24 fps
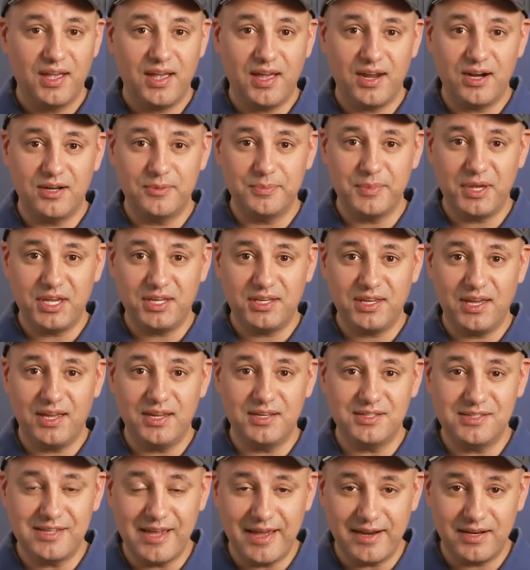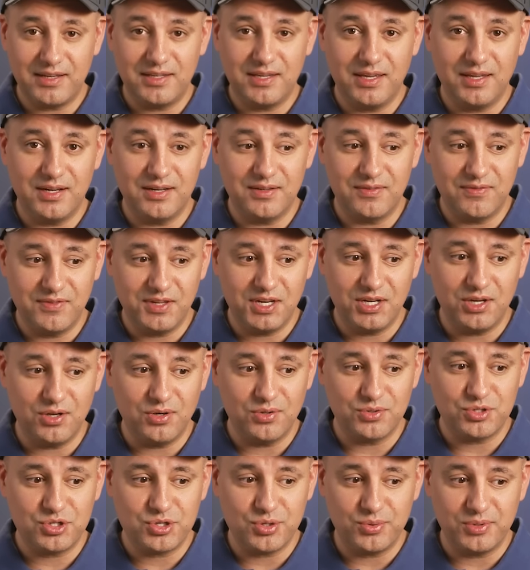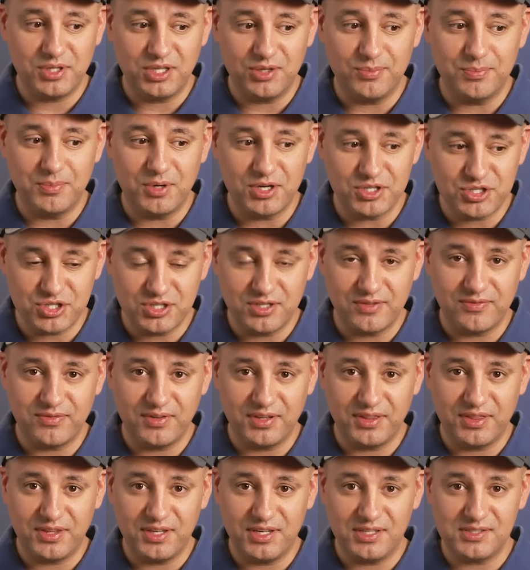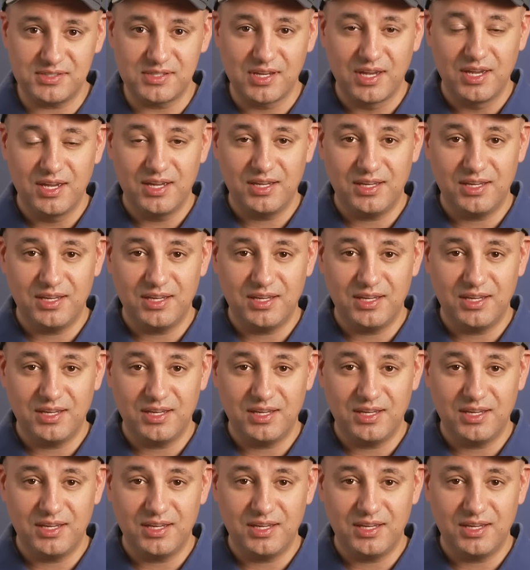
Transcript: and I'll make a dedicated video showing you a bunch of different things,